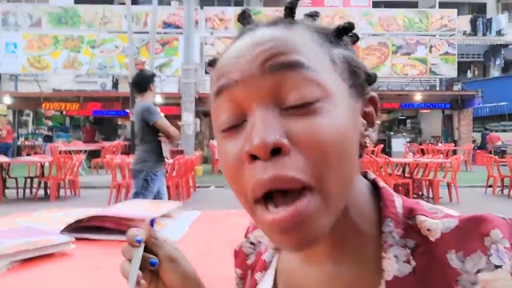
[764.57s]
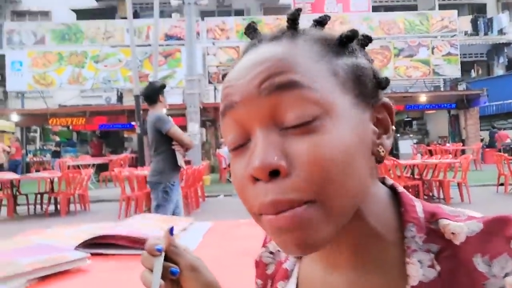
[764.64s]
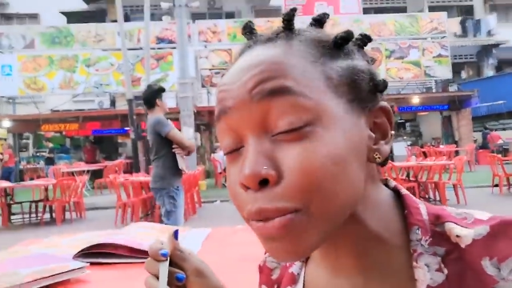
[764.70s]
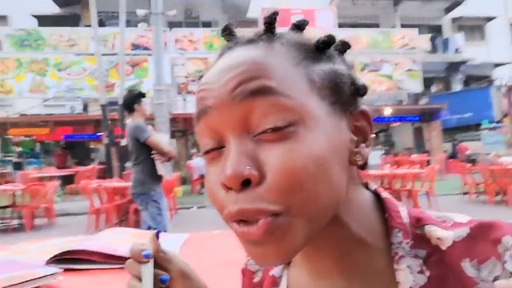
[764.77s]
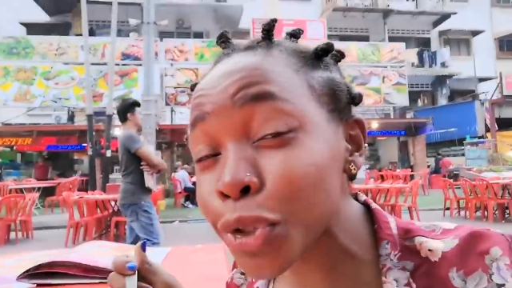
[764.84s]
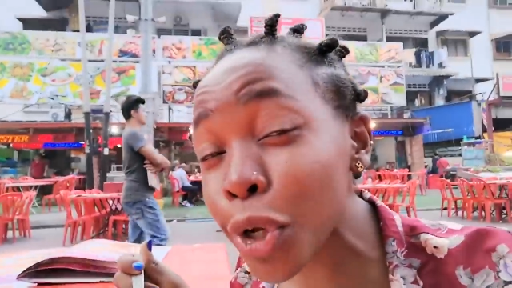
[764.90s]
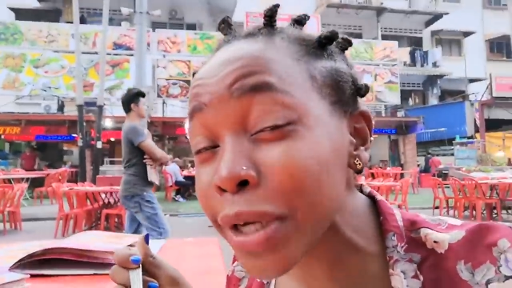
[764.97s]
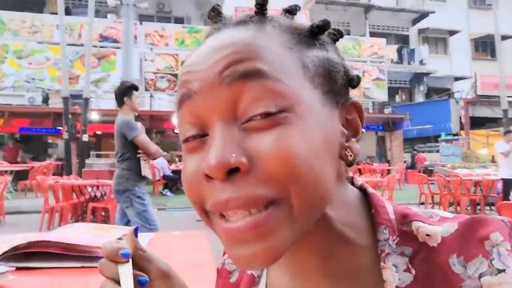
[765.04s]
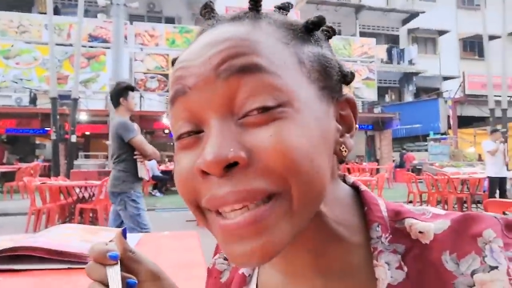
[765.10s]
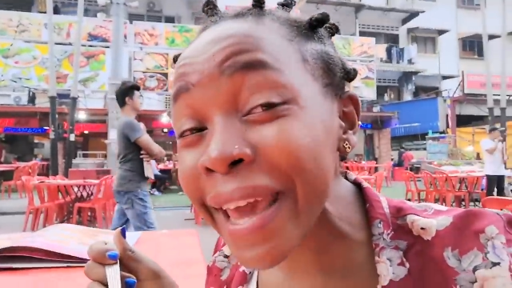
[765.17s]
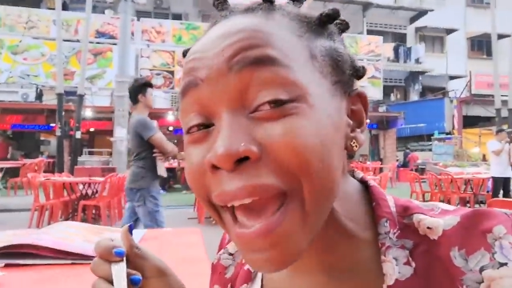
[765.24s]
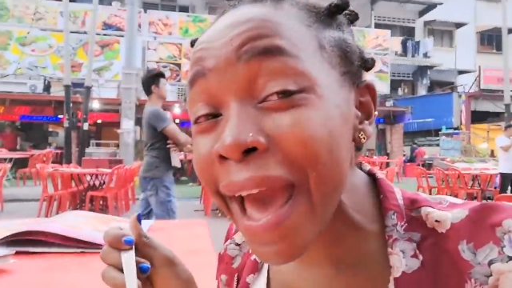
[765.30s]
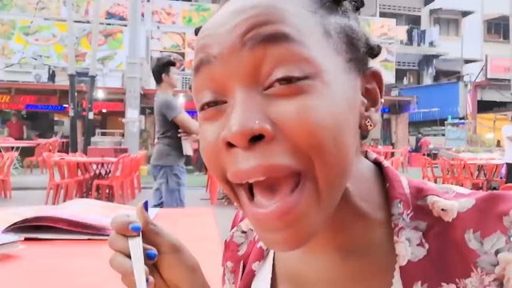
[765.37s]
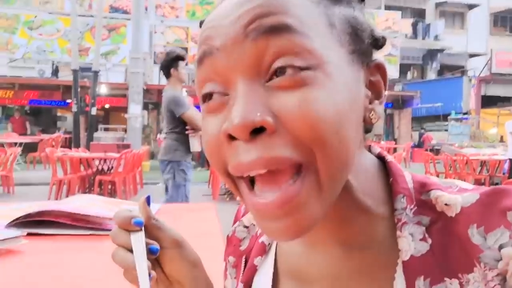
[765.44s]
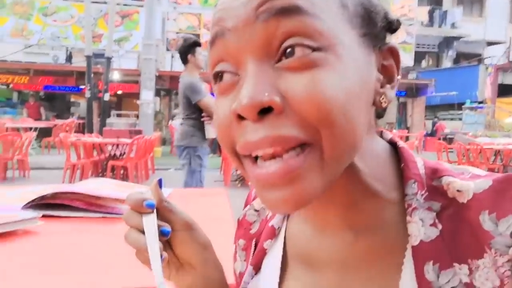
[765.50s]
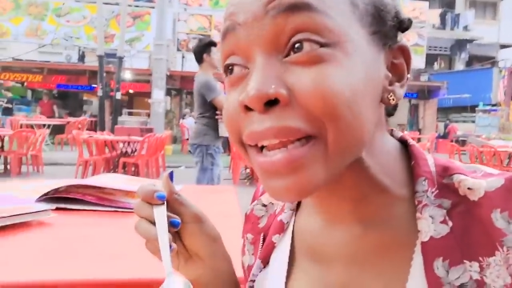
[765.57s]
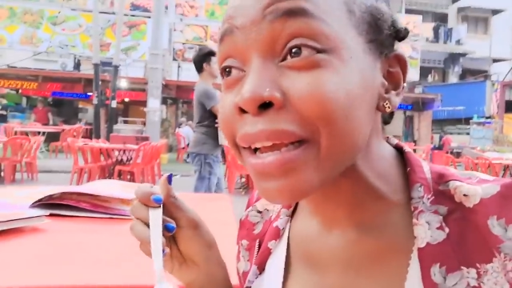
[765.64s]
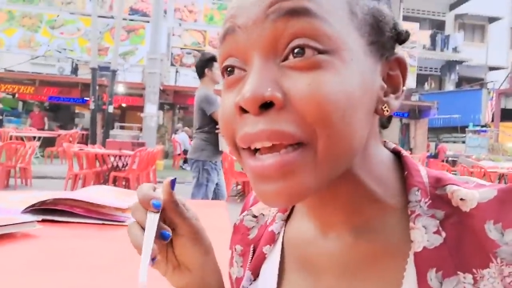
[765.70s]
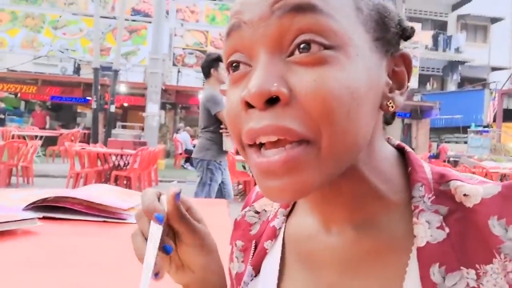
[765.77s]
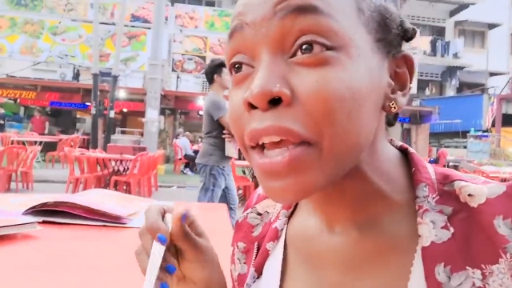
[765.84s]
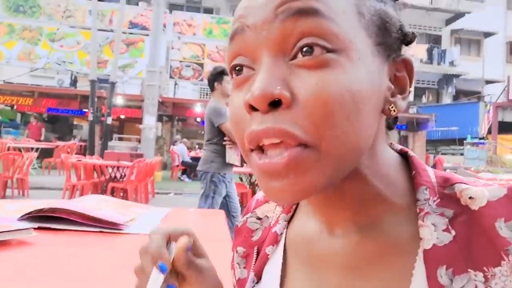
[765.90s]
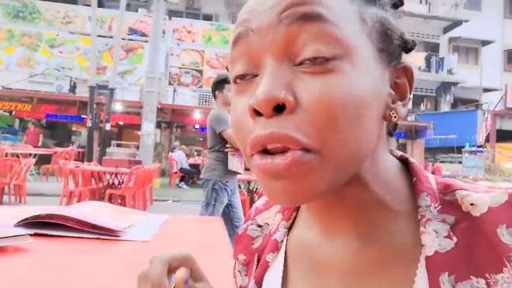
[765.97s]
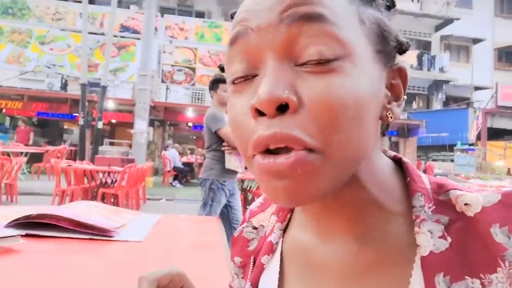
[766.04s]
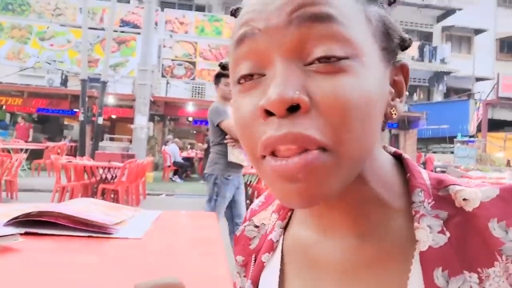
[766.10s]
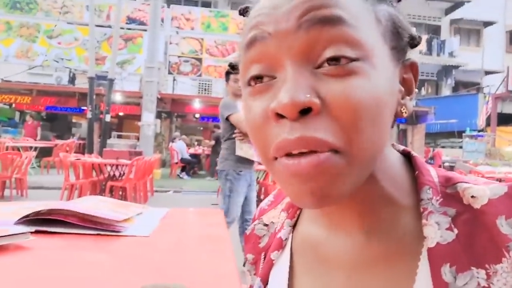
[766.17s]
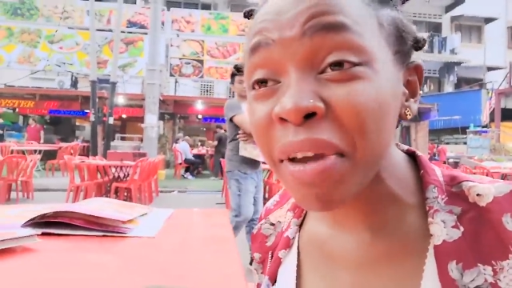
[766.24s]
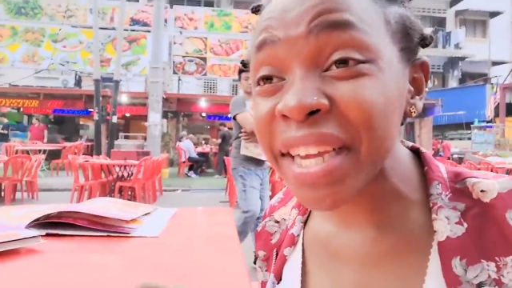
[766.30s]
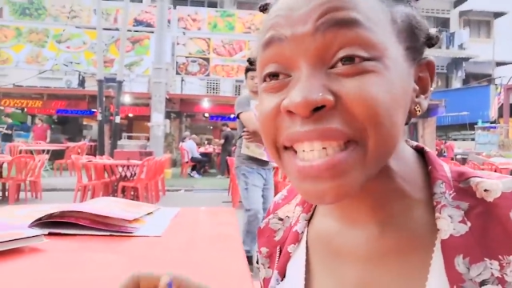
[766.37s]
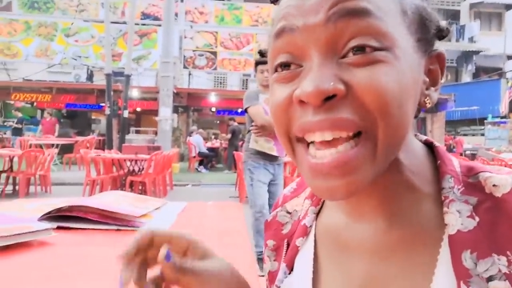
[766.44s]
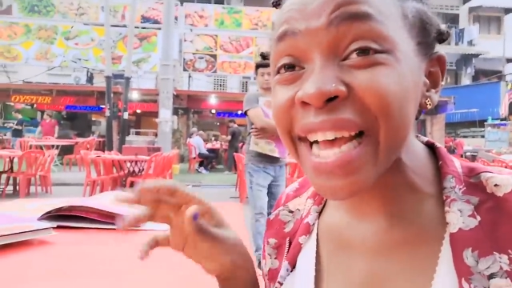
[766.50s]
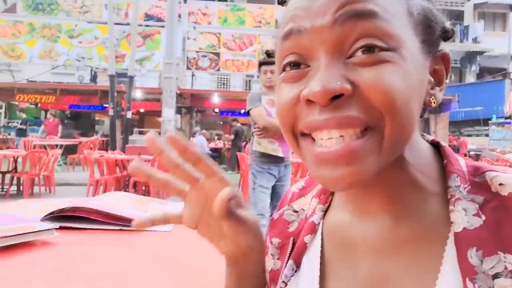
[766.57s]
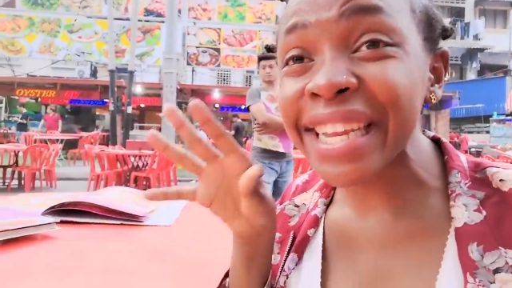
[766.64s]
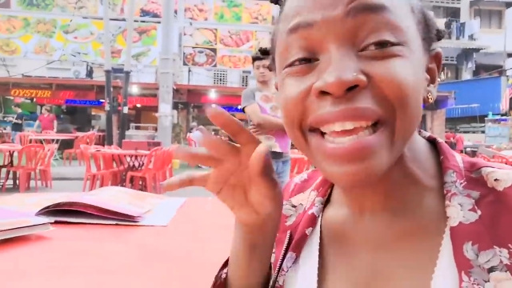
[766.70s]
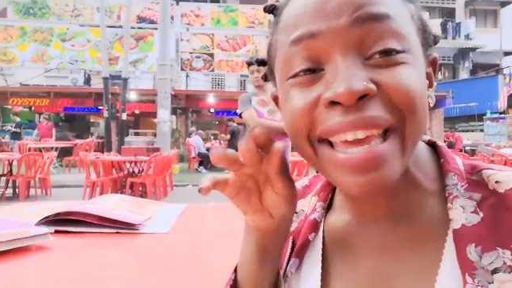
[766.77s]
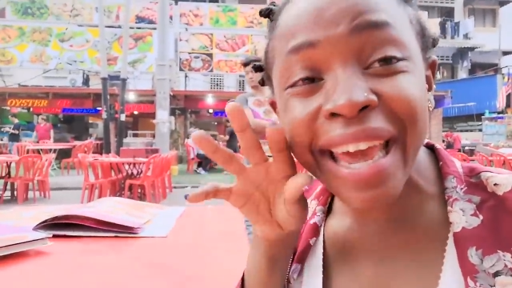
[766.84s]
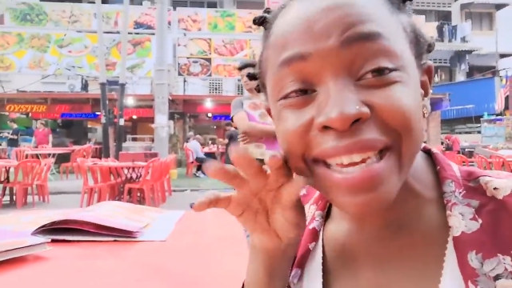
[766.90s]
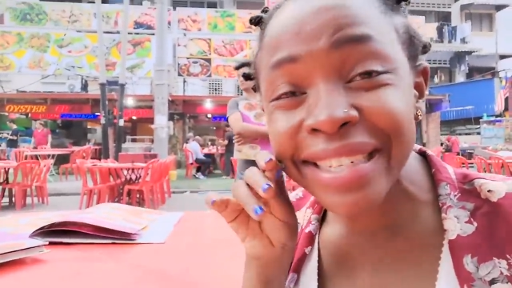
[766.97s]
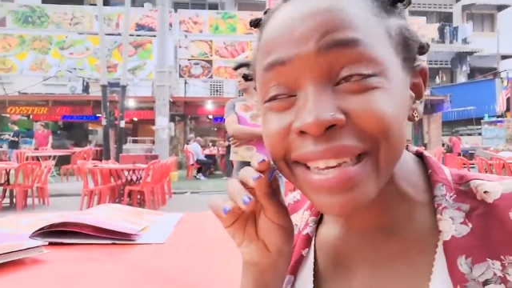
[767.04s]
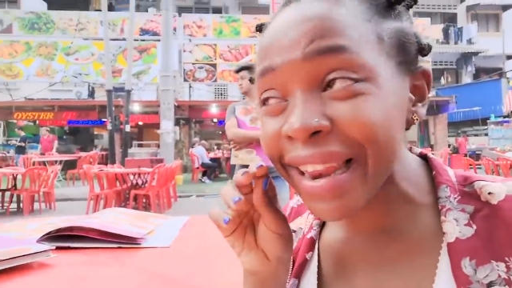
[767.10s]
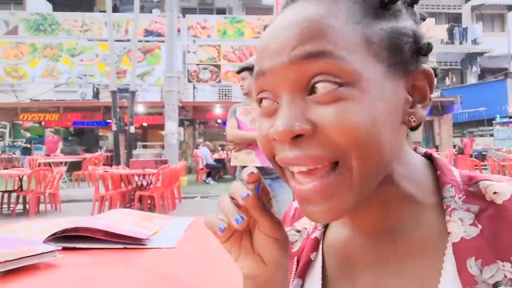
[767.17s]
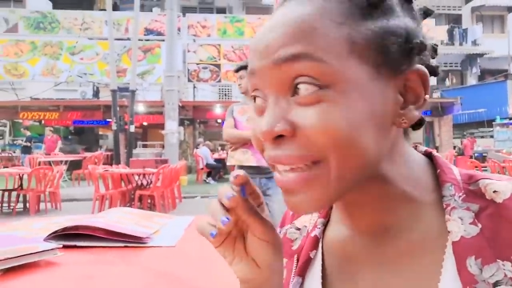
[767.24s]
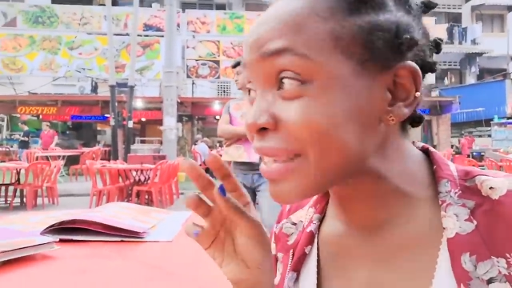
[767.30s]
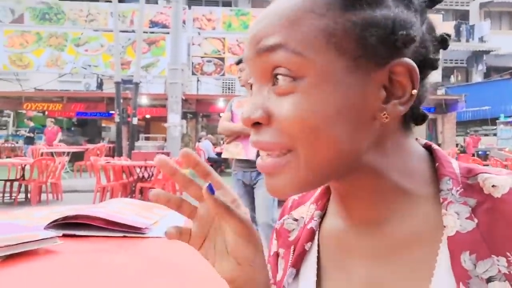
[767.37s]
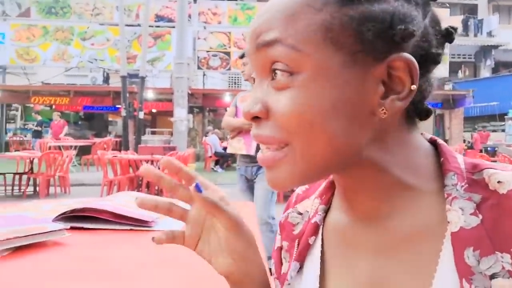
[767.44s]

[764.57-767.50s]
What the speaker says: I'm so scared. You know the way it has like 8 legs.